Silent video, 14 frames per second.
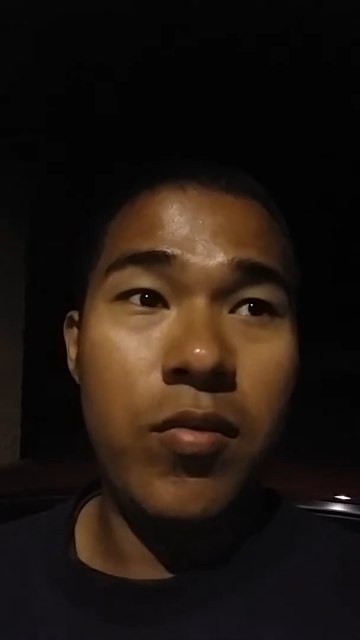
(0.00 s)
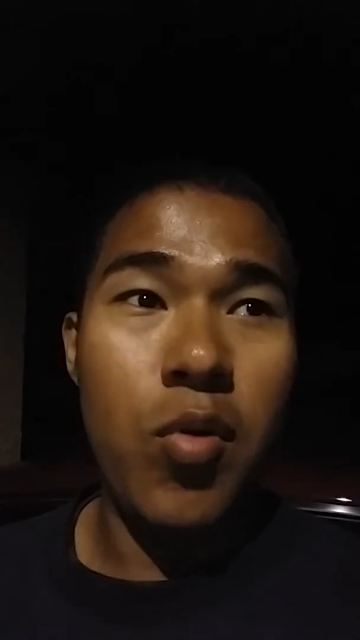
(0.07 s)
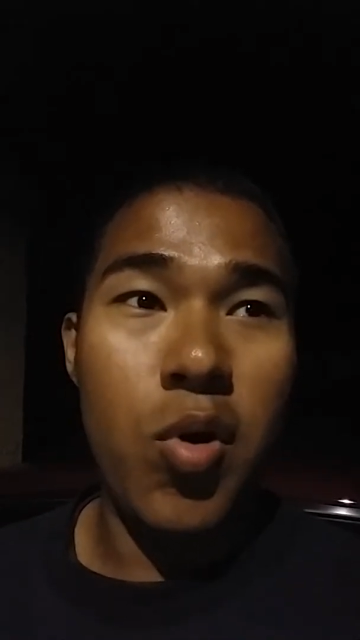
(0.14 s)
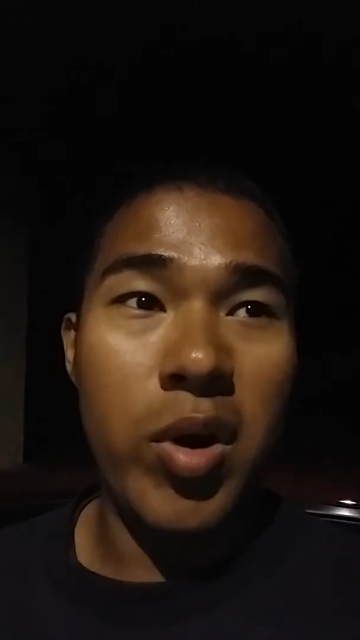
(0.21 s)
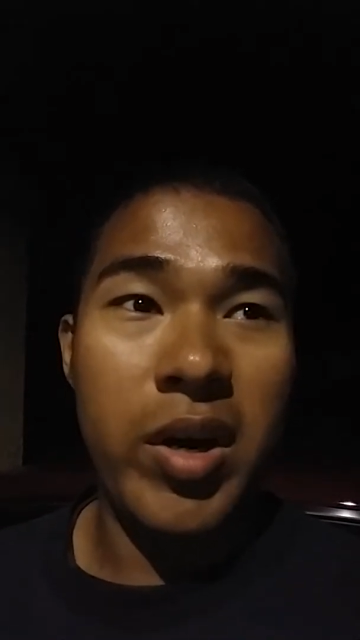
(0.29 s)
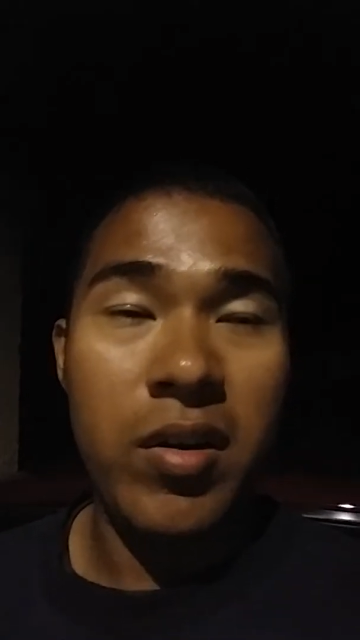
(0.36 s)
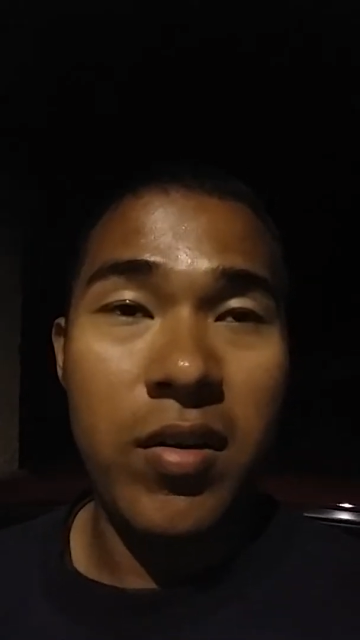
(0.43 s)

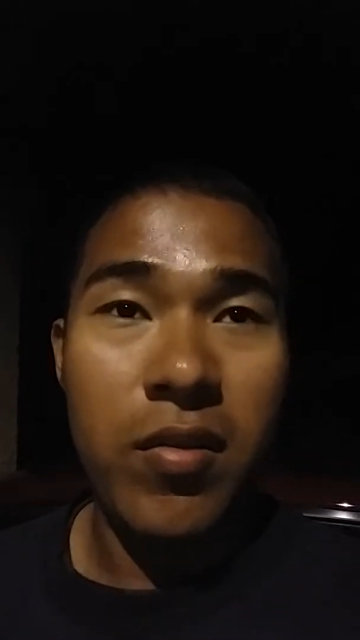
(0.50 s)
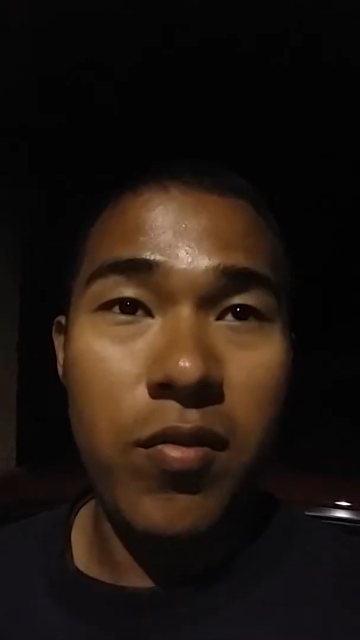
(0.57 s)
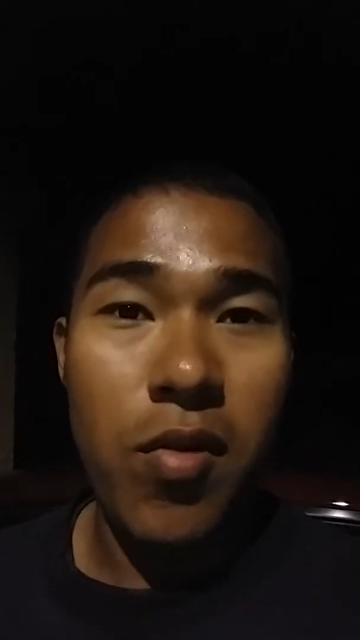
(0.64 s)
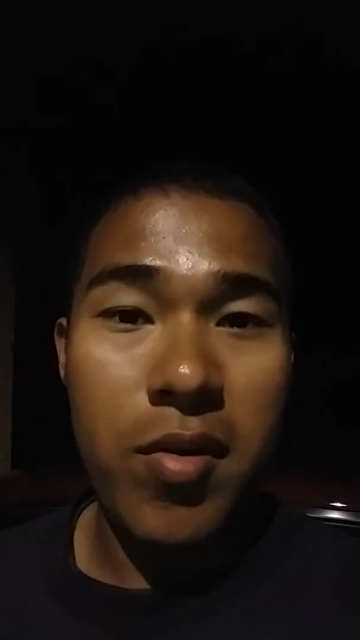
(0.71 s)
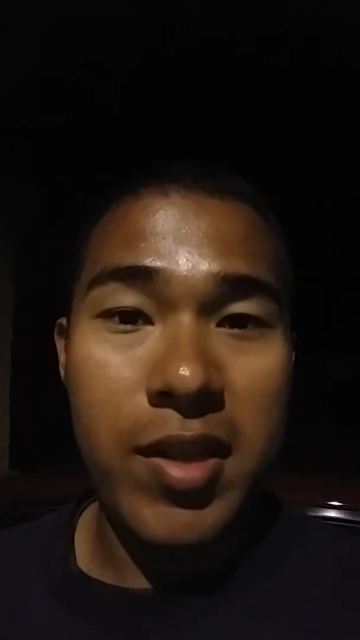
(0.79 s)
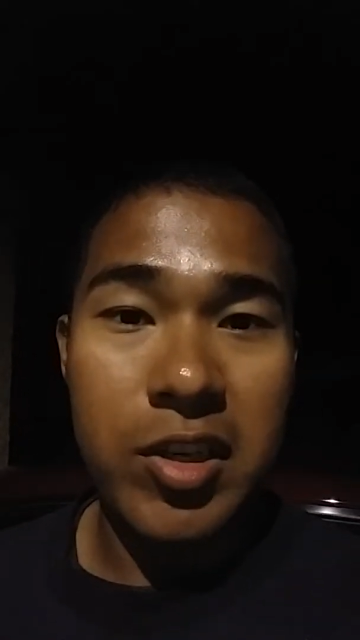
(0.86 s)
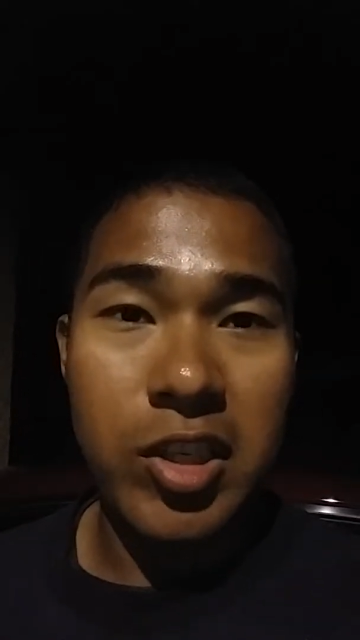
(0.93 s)

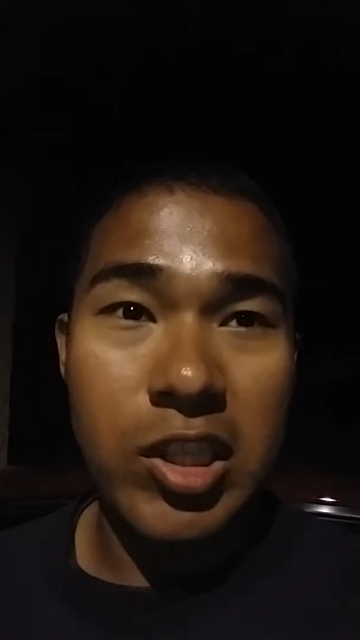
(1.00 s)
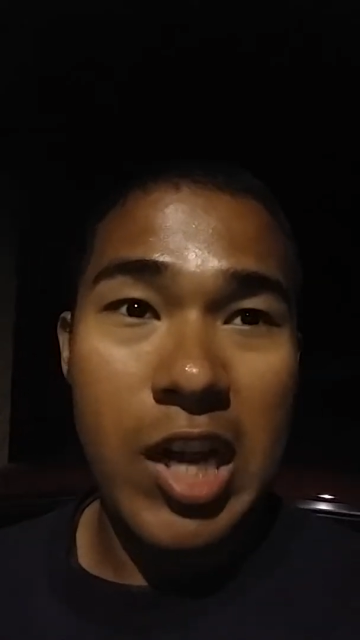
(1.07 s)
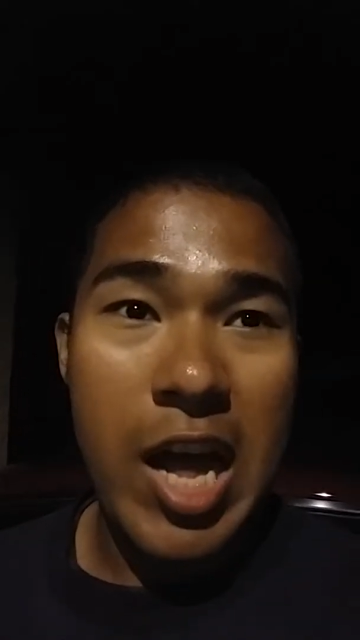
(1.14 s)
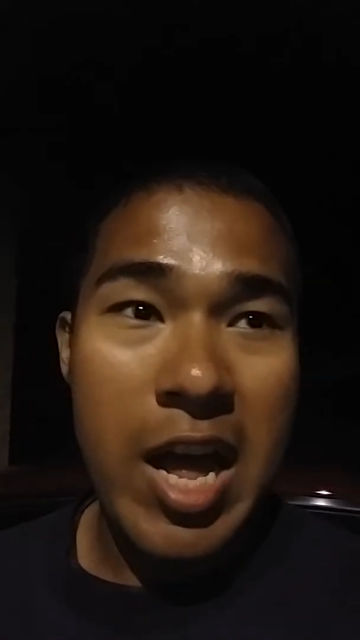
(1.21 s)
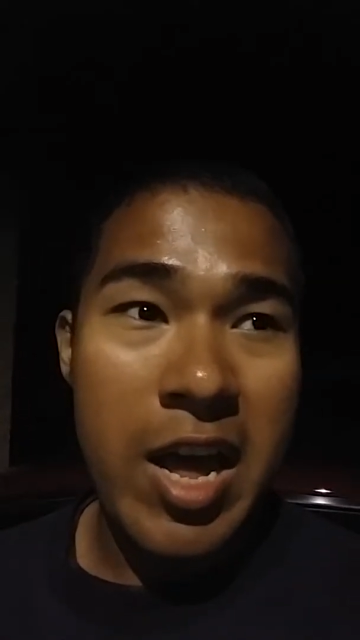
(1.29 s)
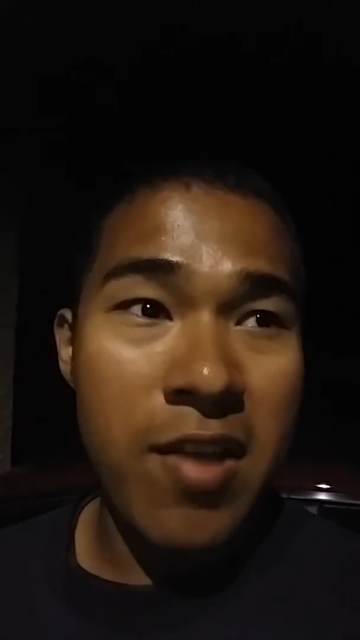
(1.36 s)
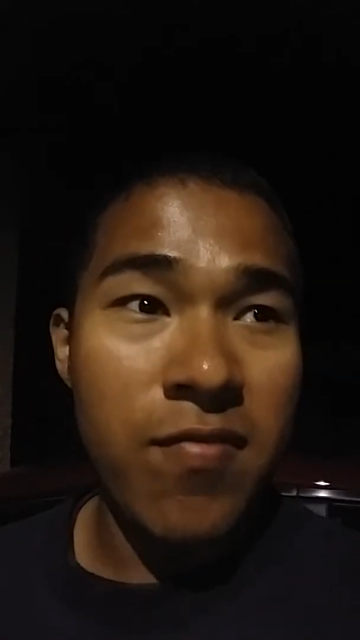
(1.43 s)
4th of
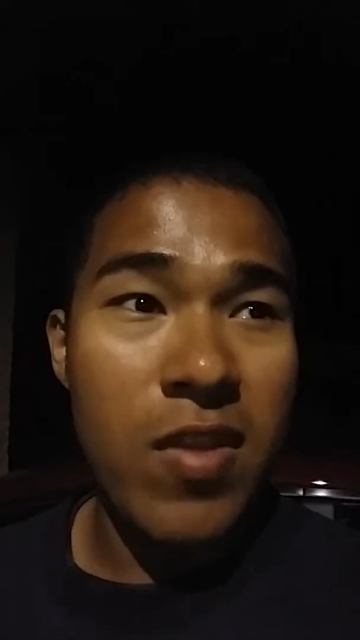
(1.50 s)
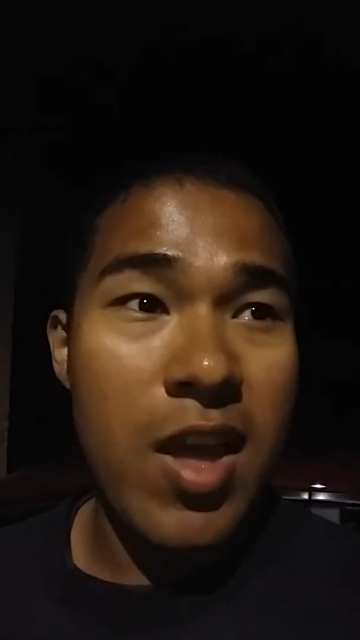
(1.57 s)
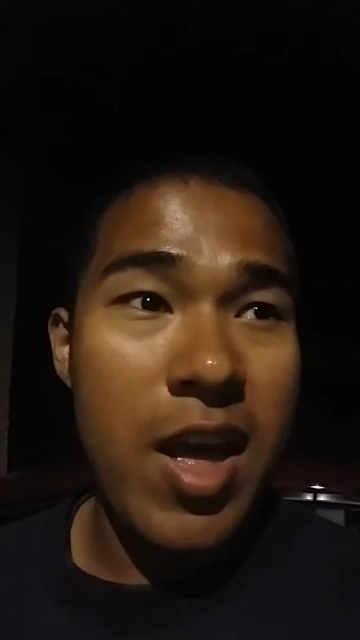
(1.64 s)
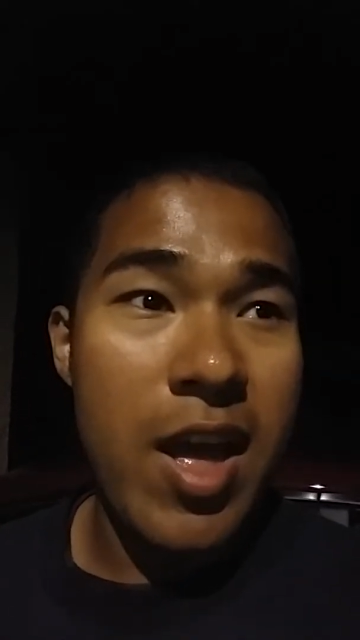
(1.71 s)
July